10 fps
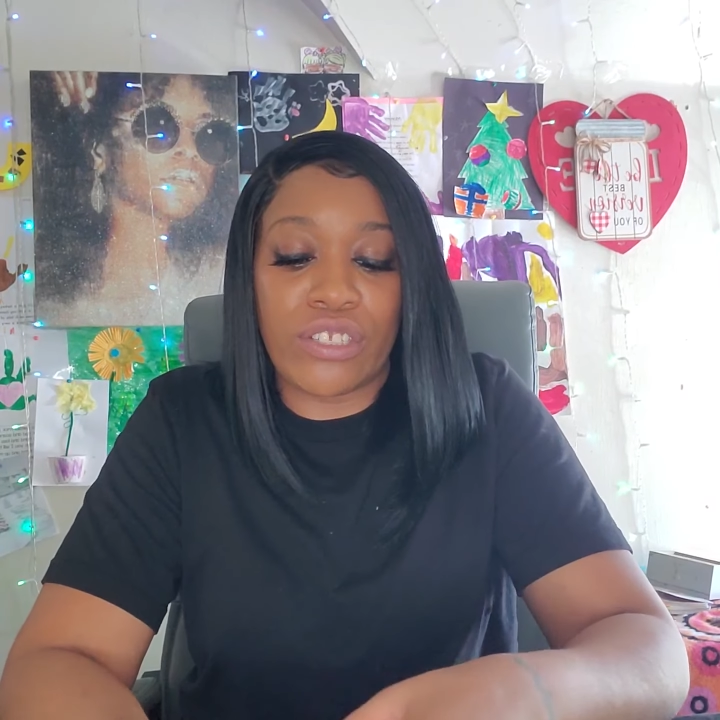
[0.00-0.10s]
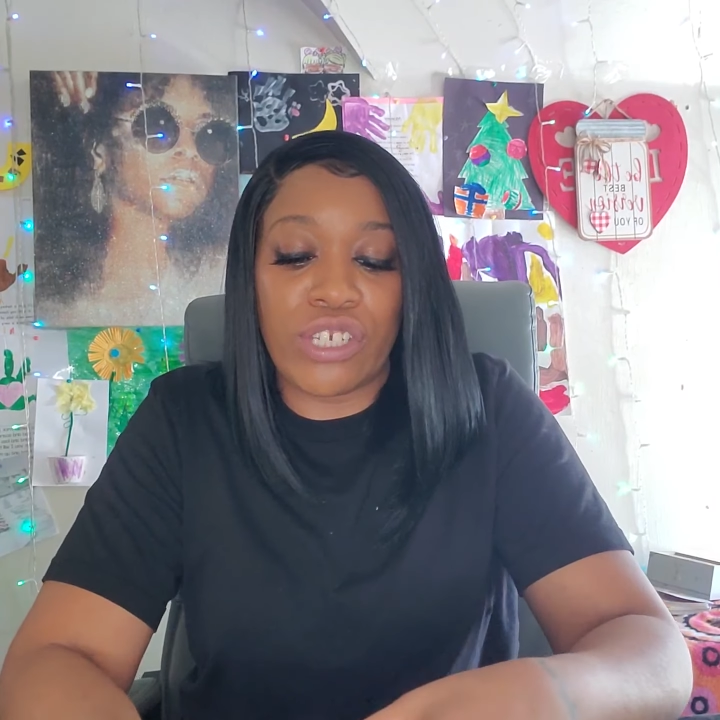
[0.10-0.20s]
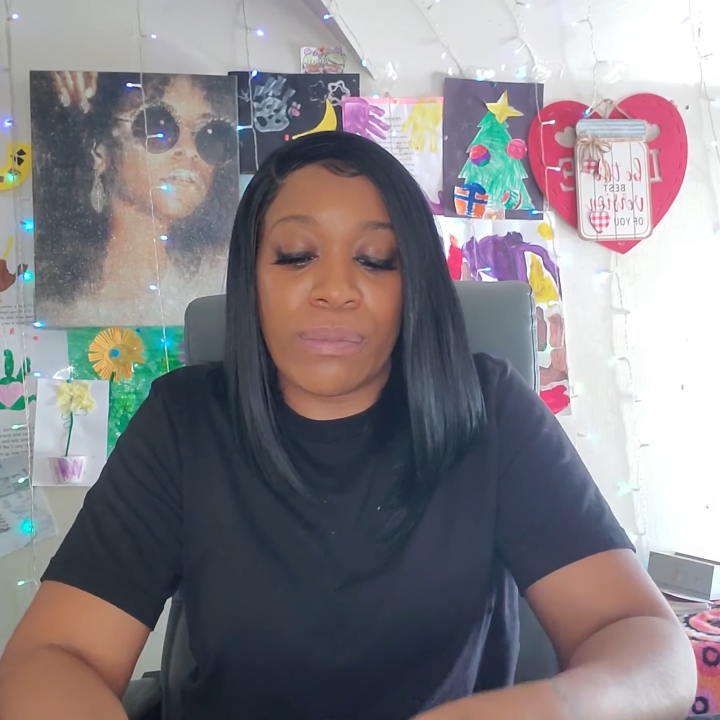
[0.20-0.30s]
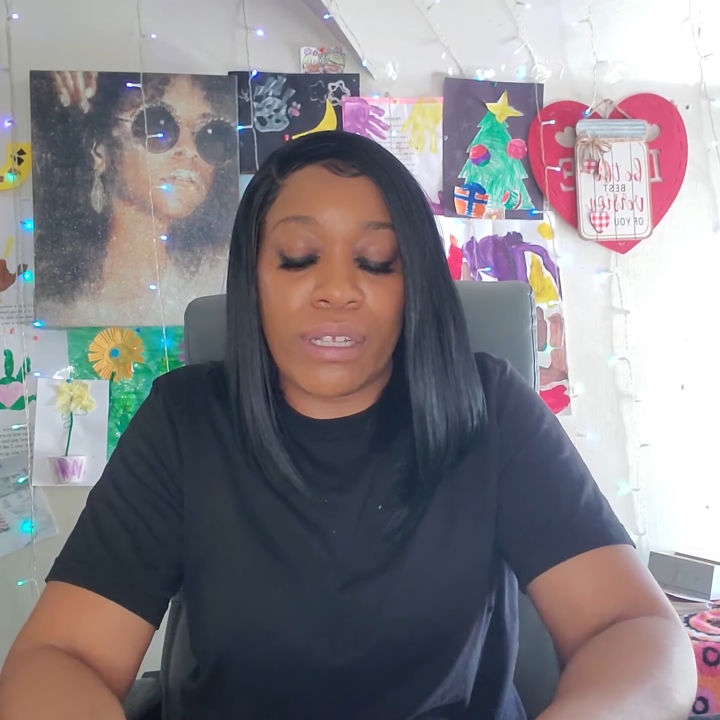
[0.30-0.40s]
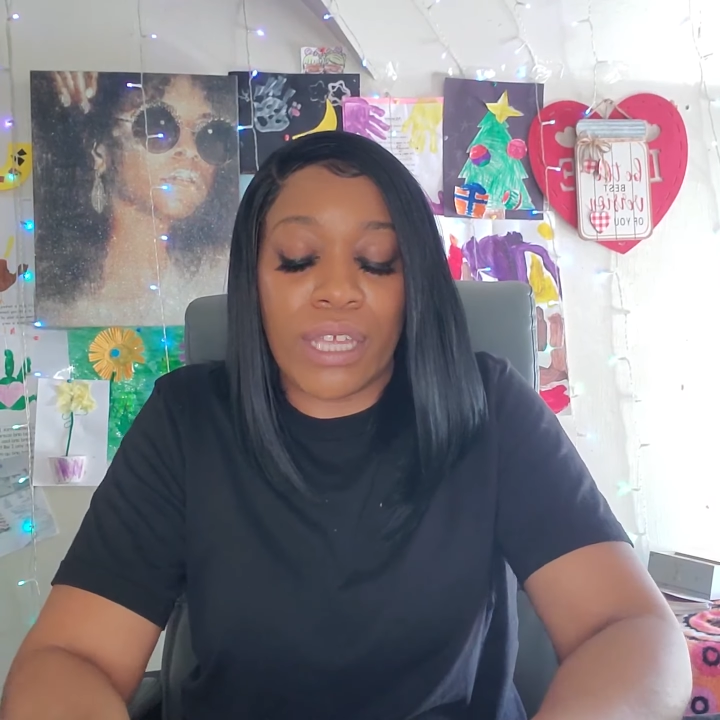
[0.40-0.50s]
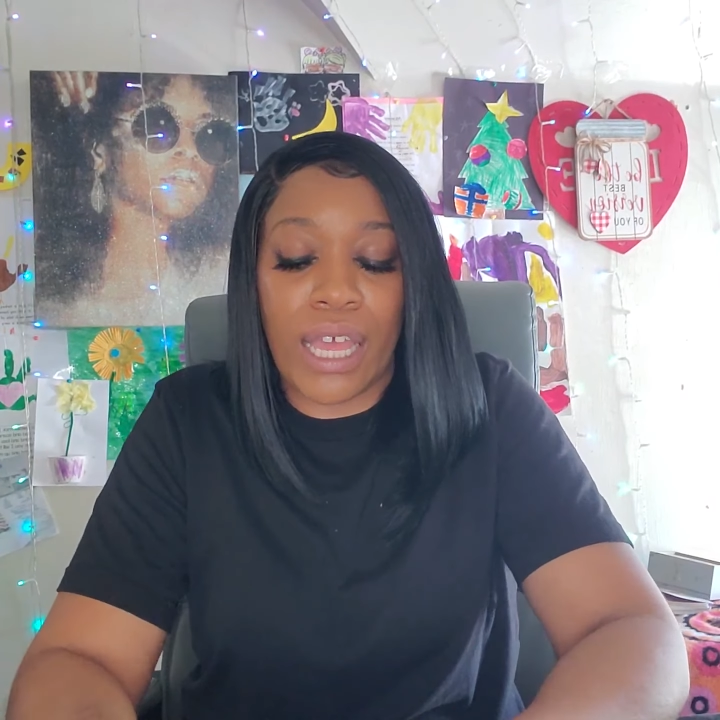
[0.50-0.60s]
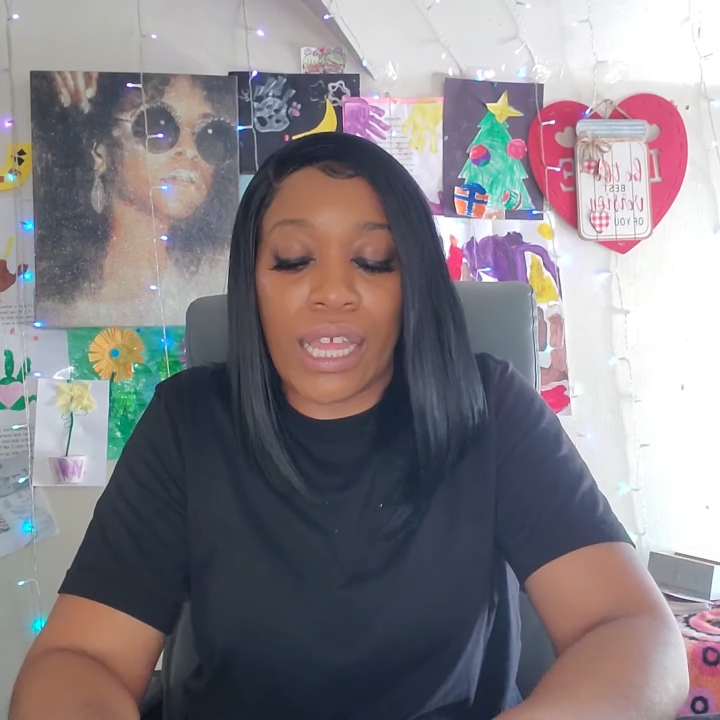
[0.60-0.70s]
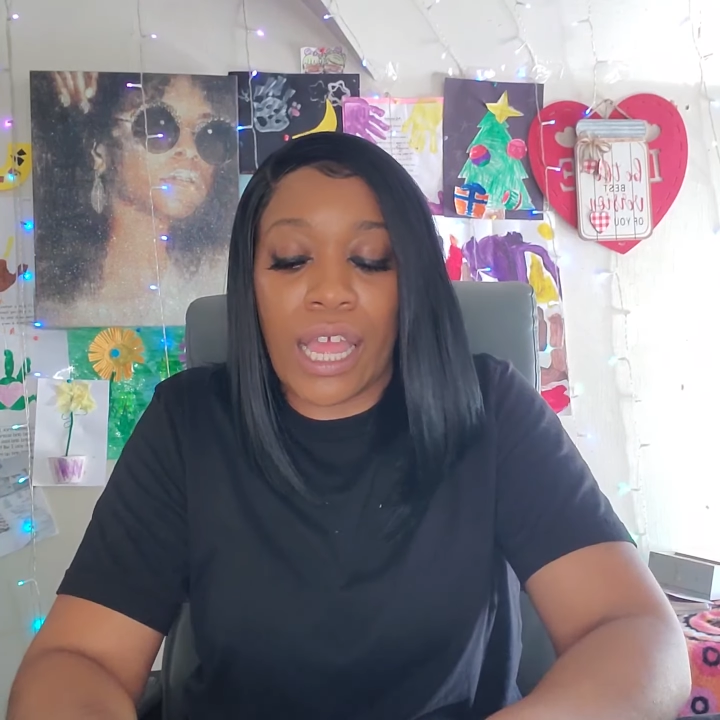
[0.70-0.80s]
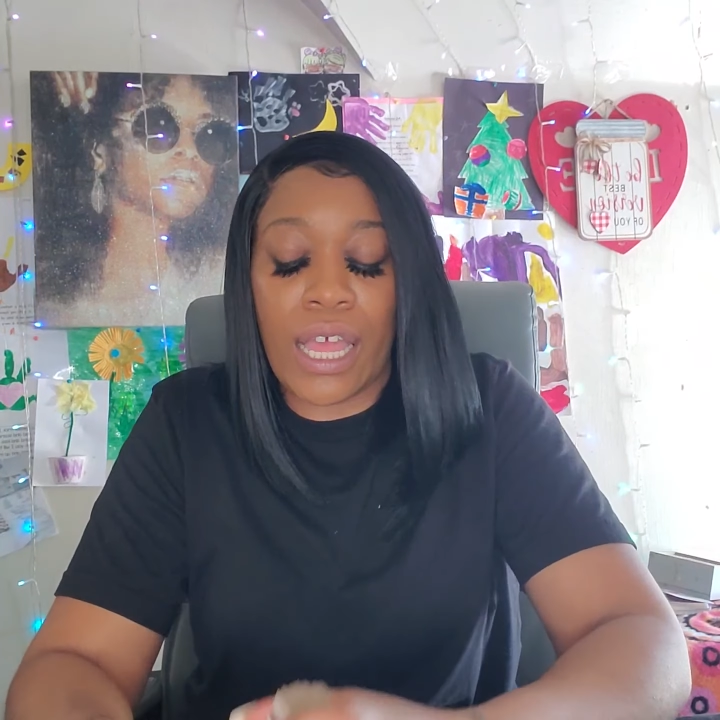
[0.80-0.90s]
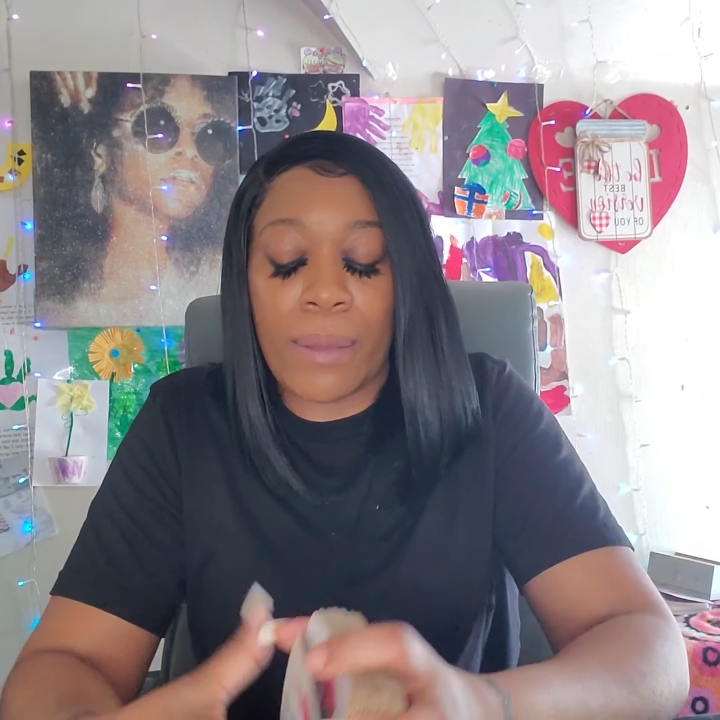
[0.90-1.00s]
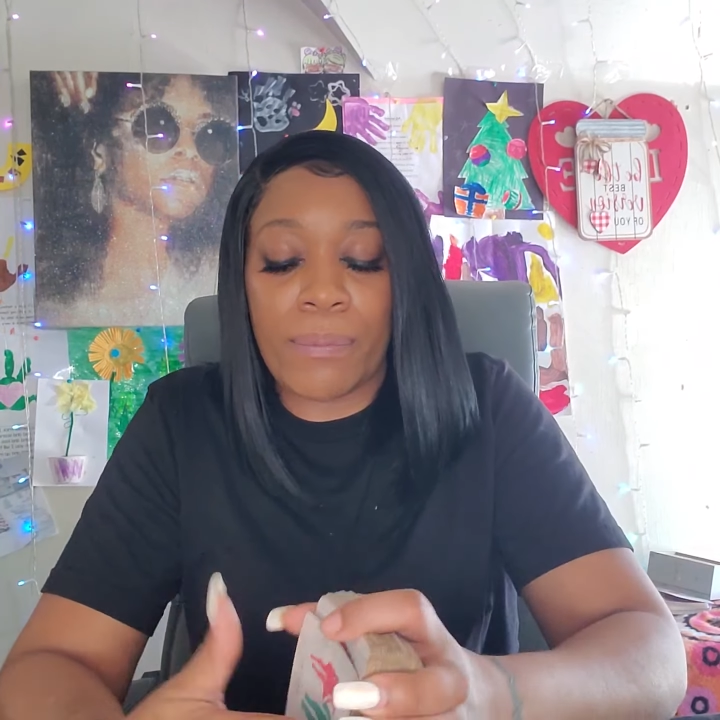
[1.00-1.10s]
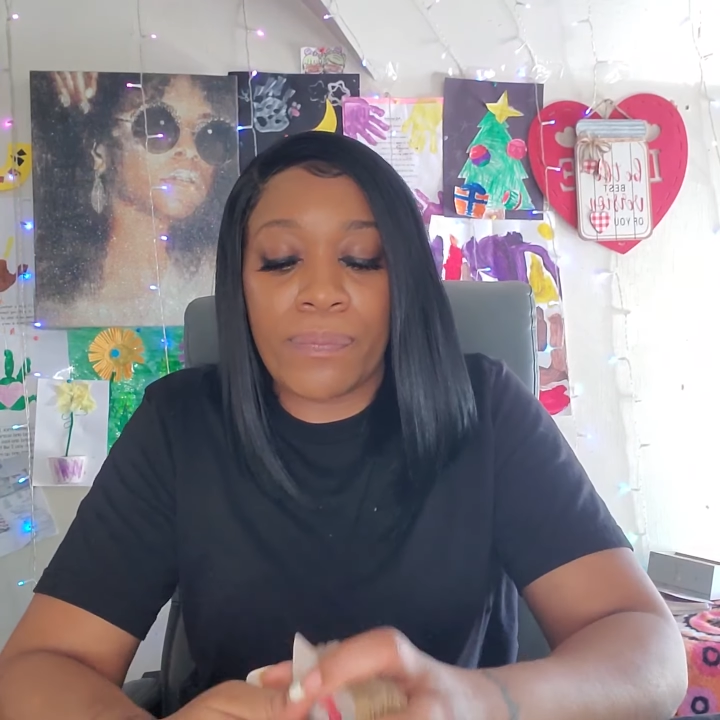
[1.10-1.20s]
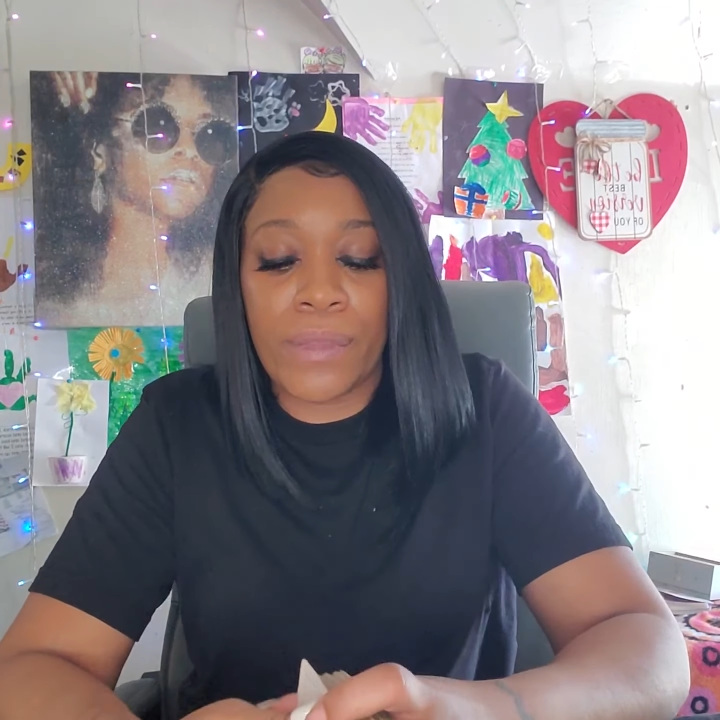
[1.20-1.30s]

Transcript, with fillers: at gmail.com